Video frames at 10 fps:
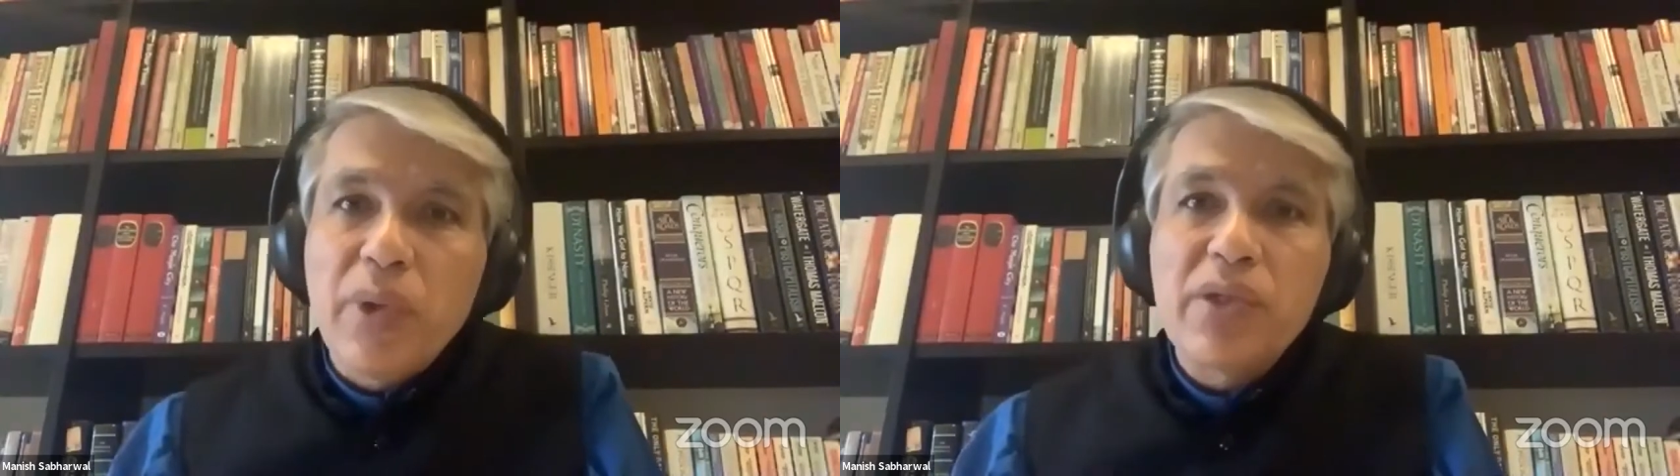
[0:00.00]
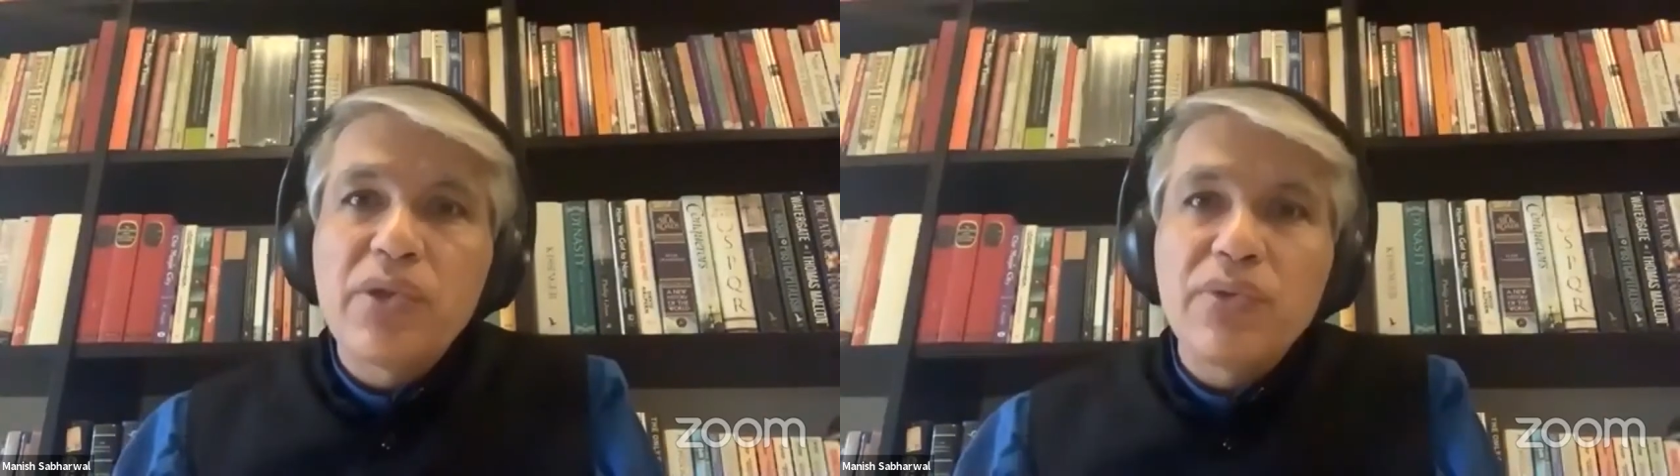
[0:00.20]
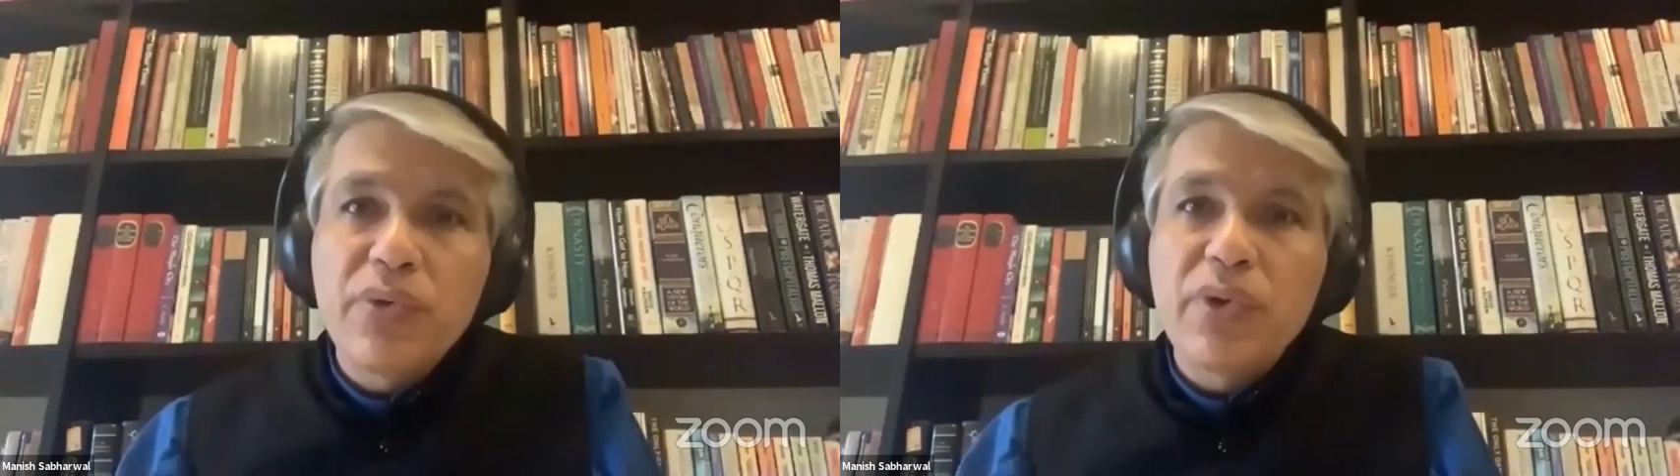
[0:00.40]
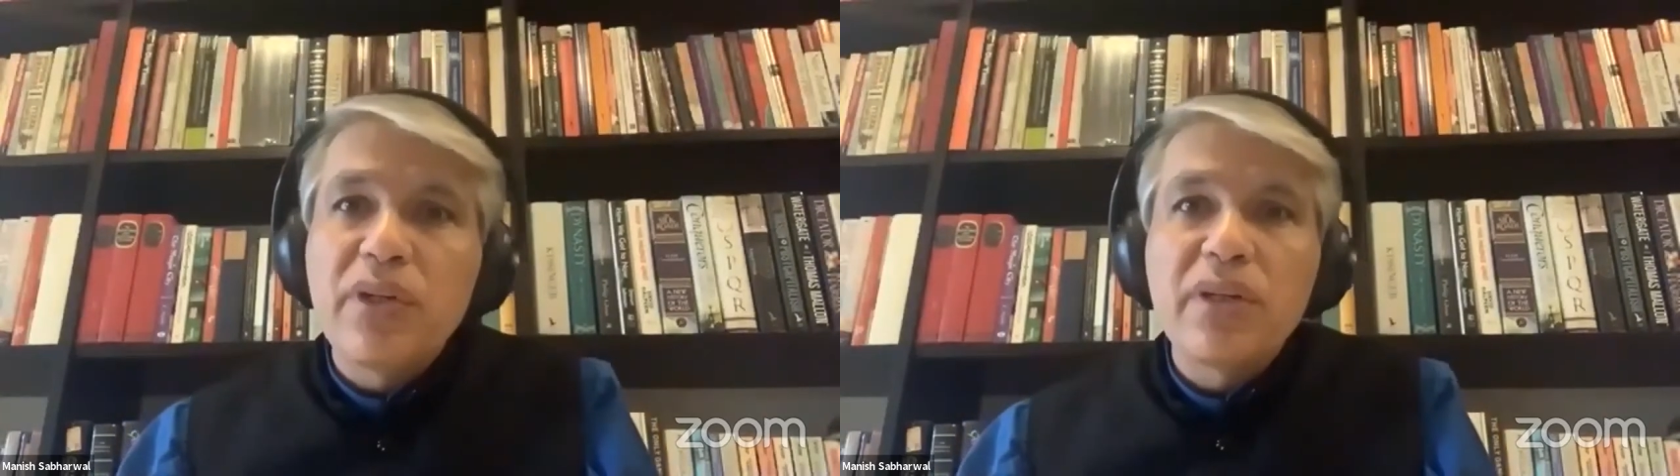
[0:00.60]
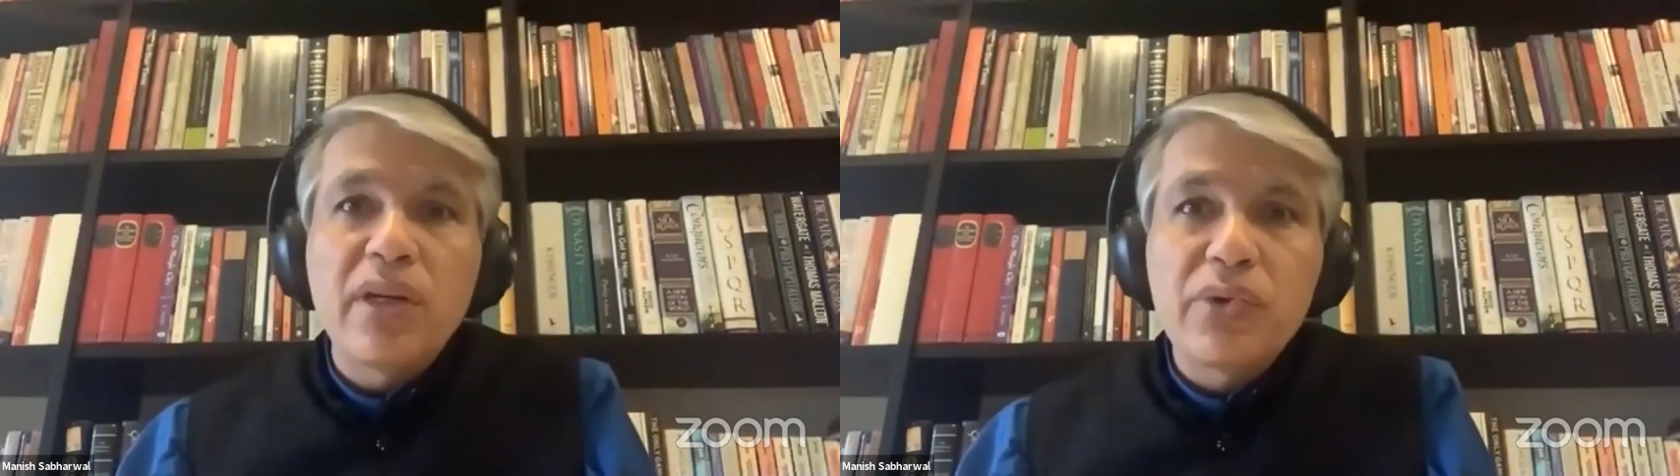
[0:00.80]
question for
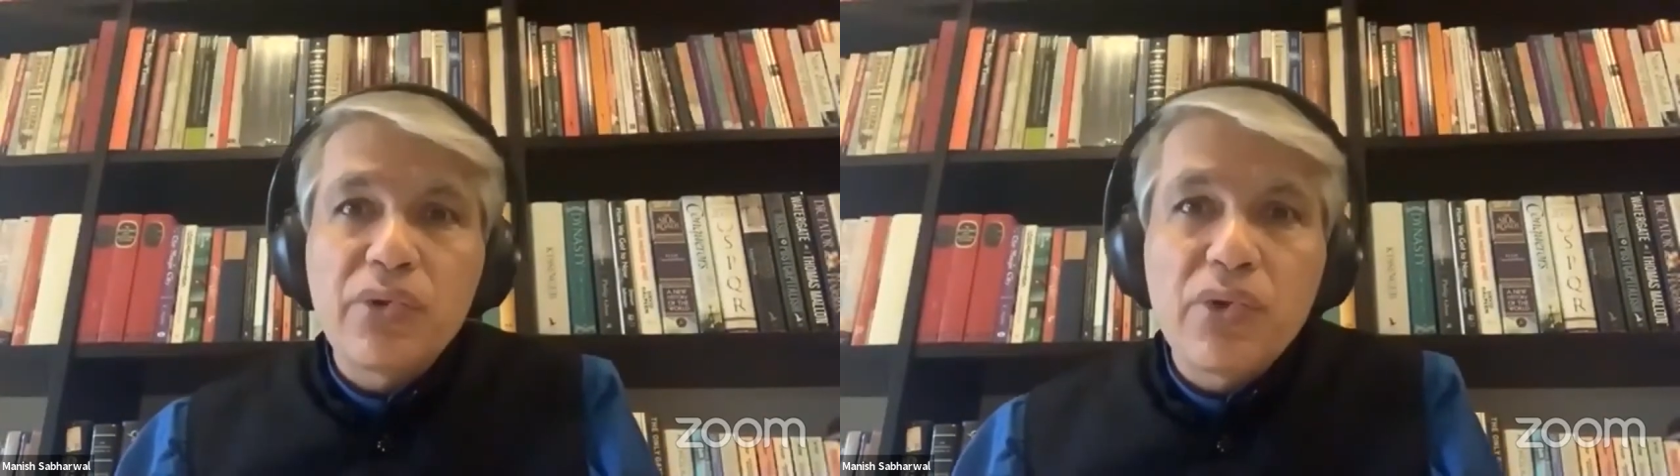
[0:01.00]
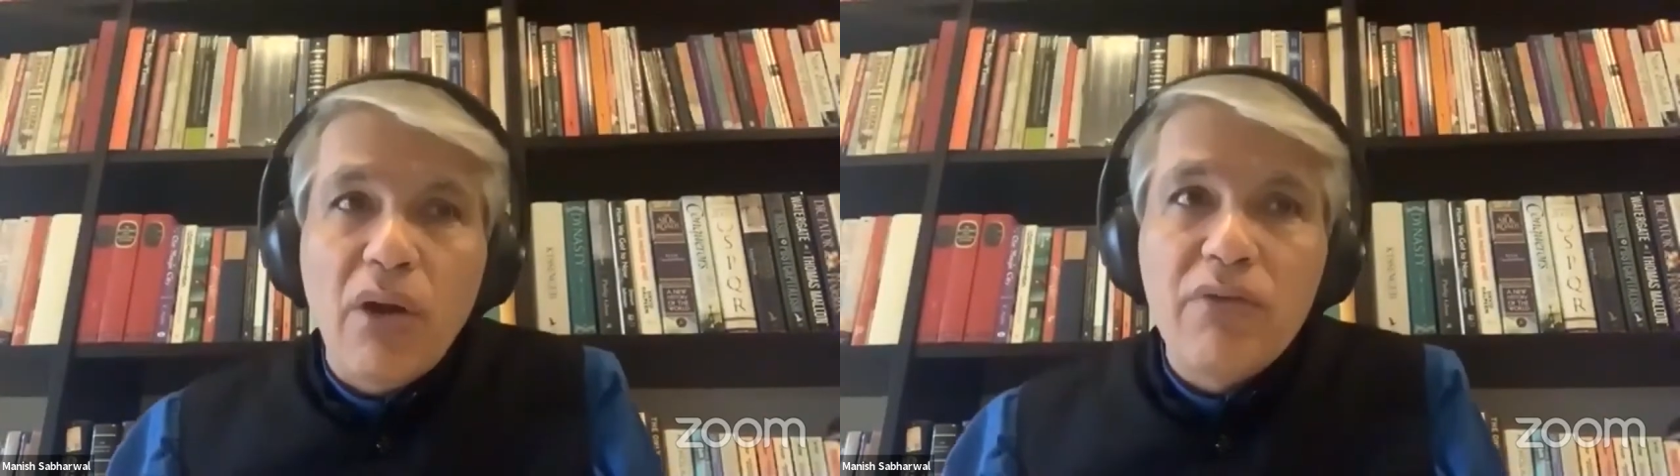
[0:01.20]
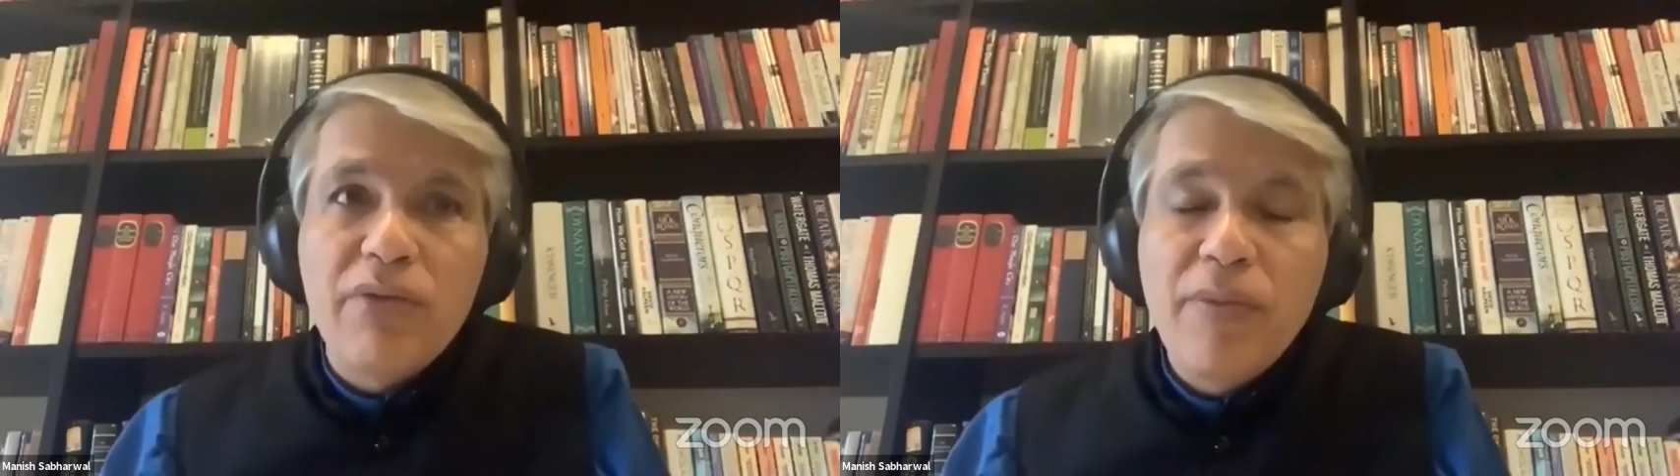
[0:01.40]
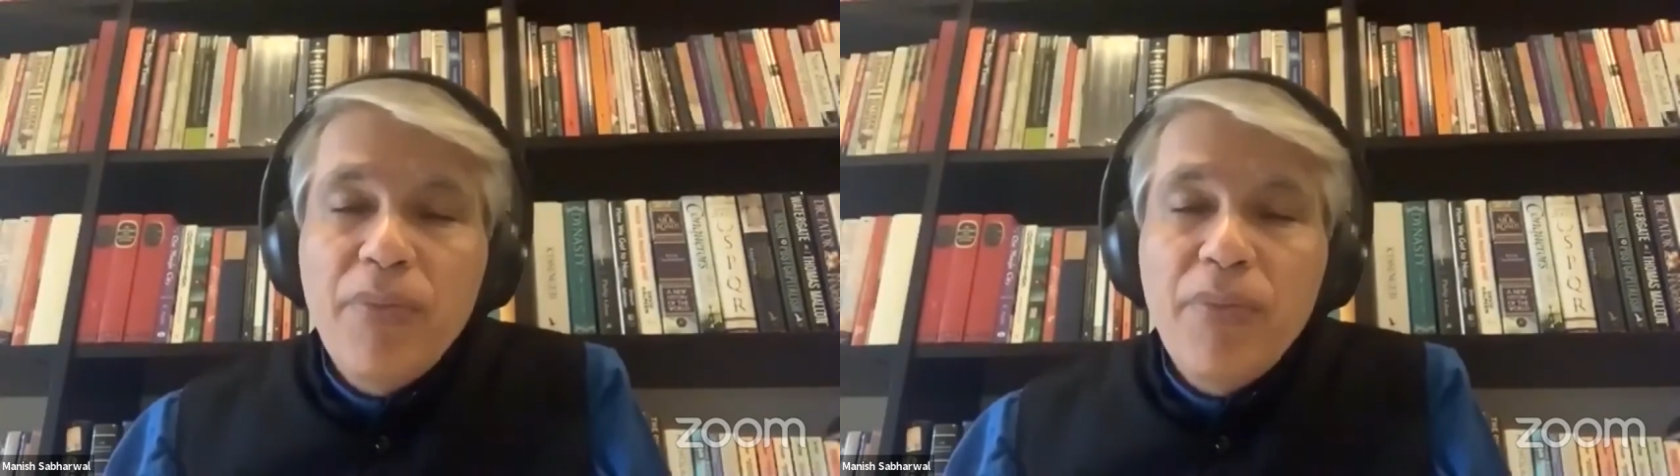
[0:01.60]
India to solve.